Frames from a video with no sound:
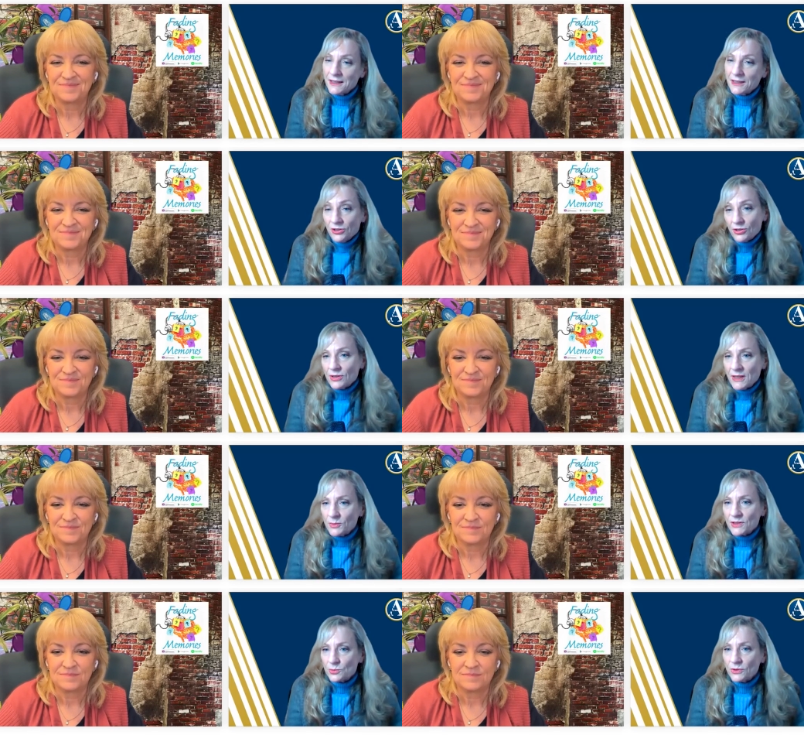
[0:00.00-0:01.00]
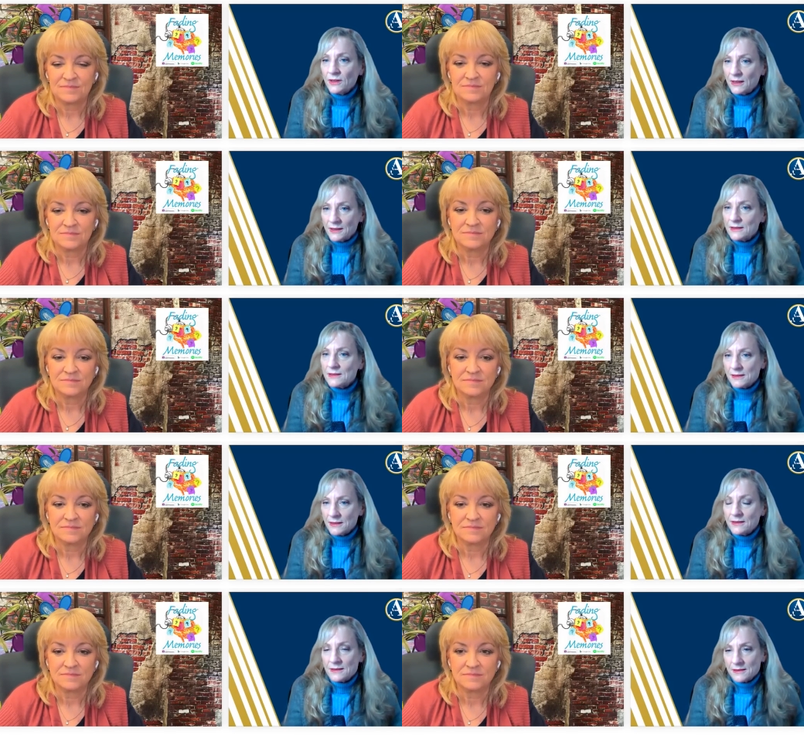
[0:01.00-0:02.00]
Speaker 1: you know how much work that is
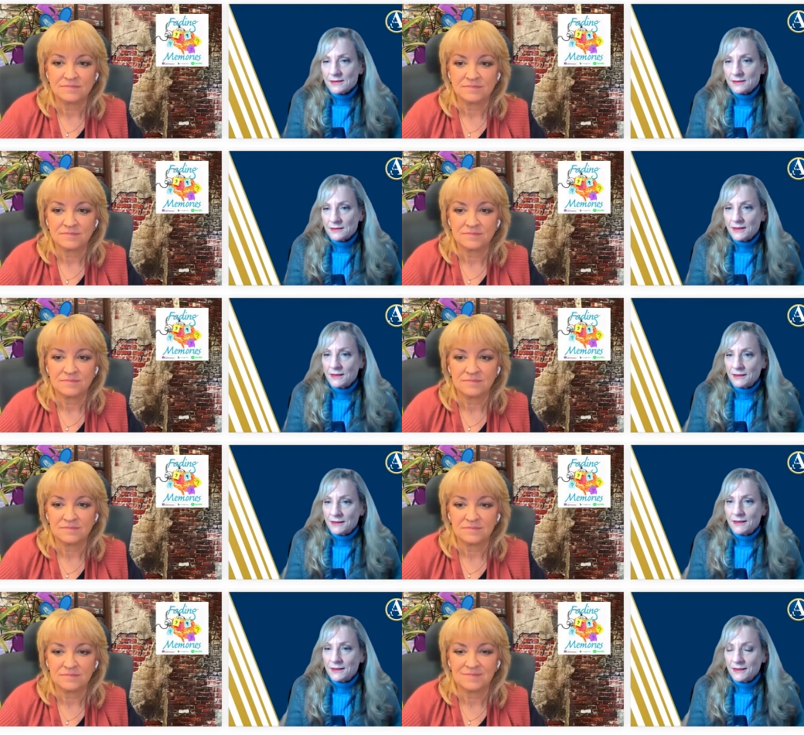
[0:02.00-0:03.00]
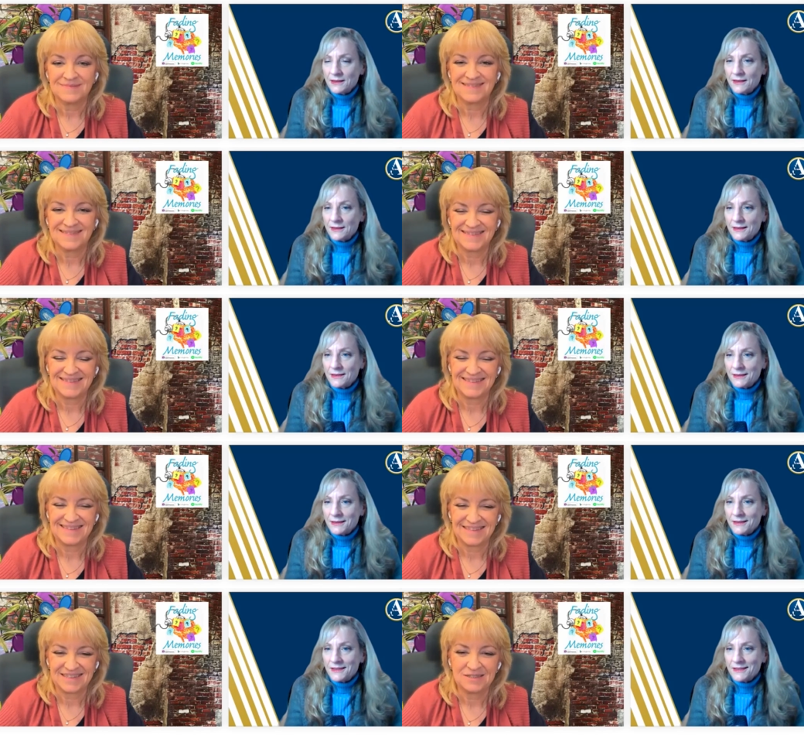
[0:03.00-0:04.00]
that's and and
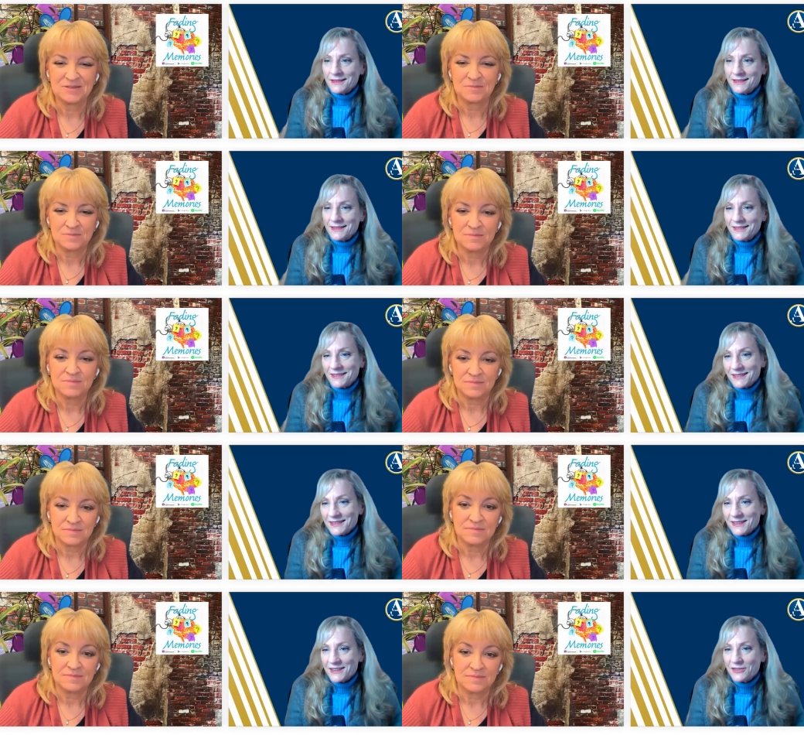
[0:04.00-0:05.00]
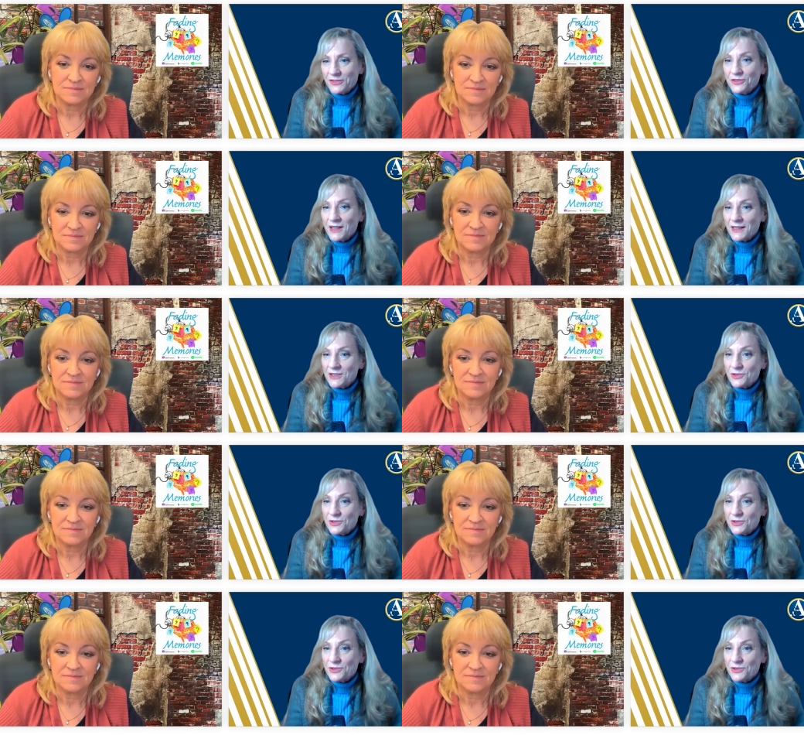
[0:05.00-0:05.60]
uh if you got to